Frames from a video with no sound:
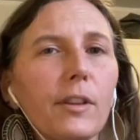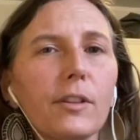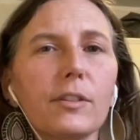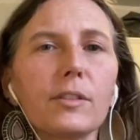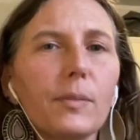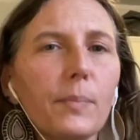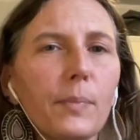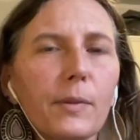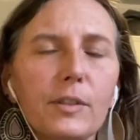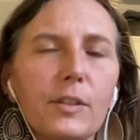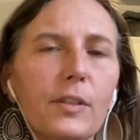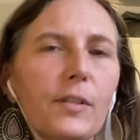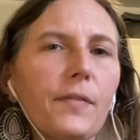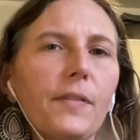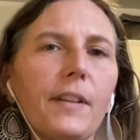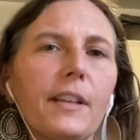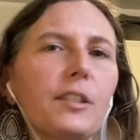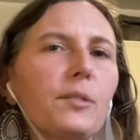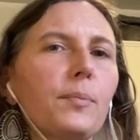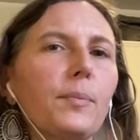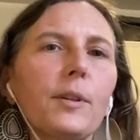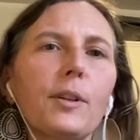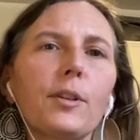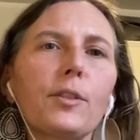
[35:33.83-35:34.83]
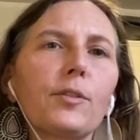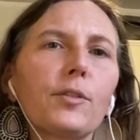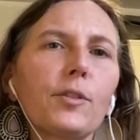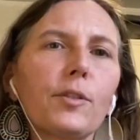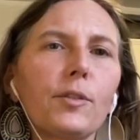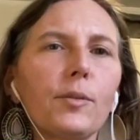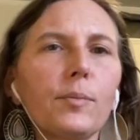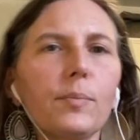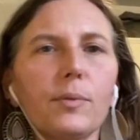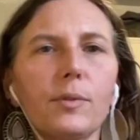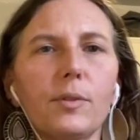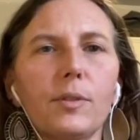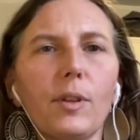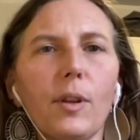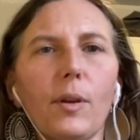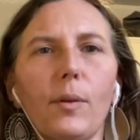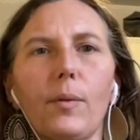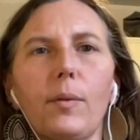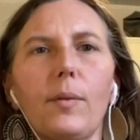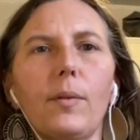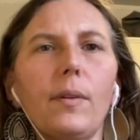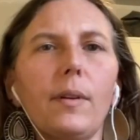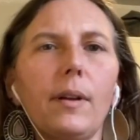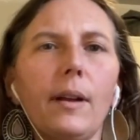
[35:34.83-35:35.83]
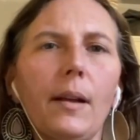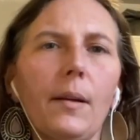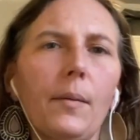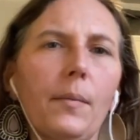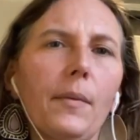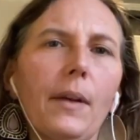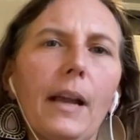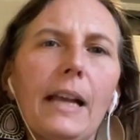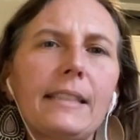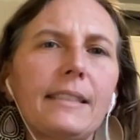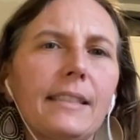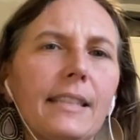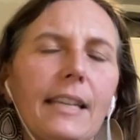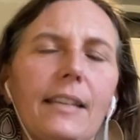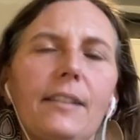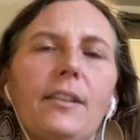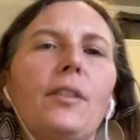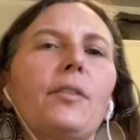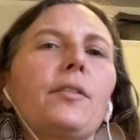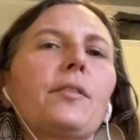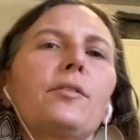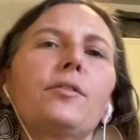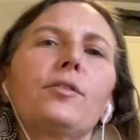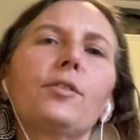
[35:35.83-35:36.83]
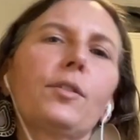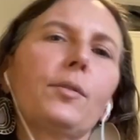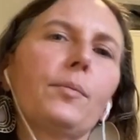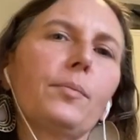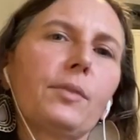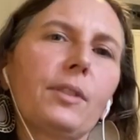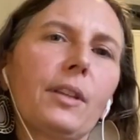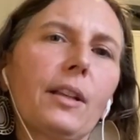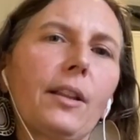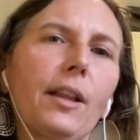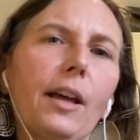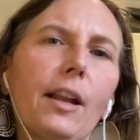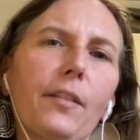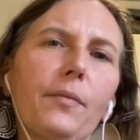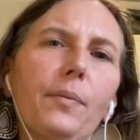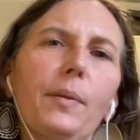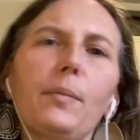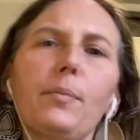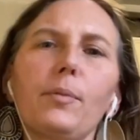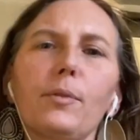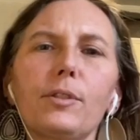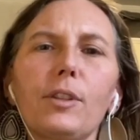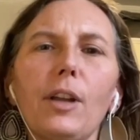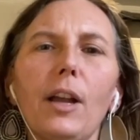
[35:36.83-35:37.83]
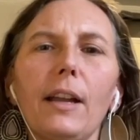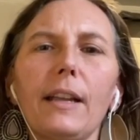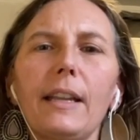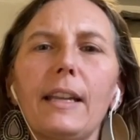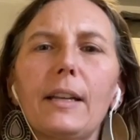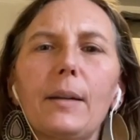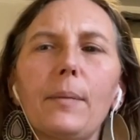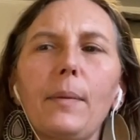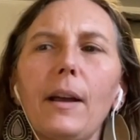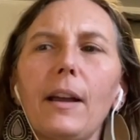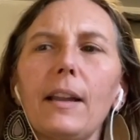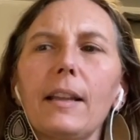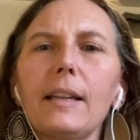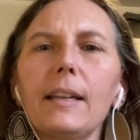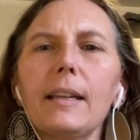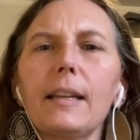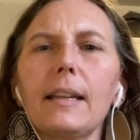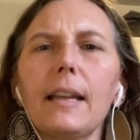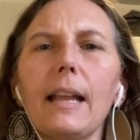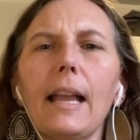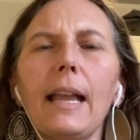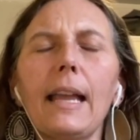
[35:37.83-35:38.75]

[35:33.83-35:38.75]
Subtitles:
but there's a bunch of Facebook groups. So I see it on the groups, a lot of people talking about it.